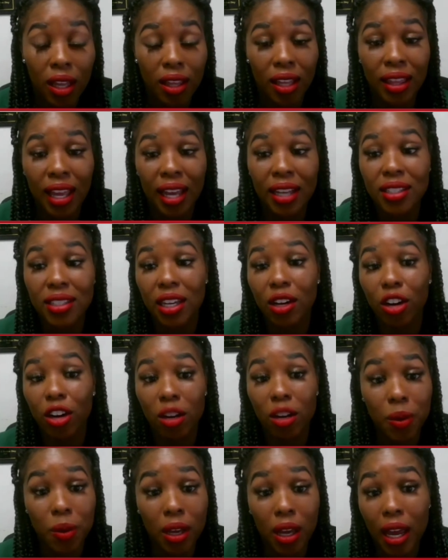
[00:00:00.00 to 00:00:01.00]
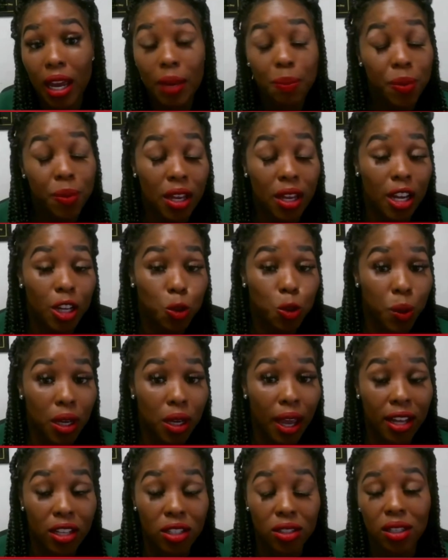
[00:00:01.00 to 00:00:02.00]
that they see here at, P- at
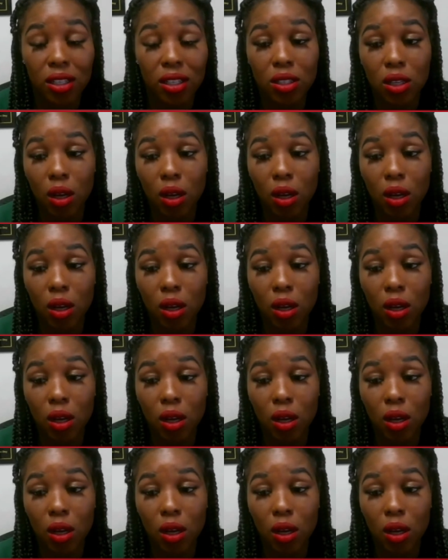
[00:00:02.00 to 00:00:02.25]
PHP Agency.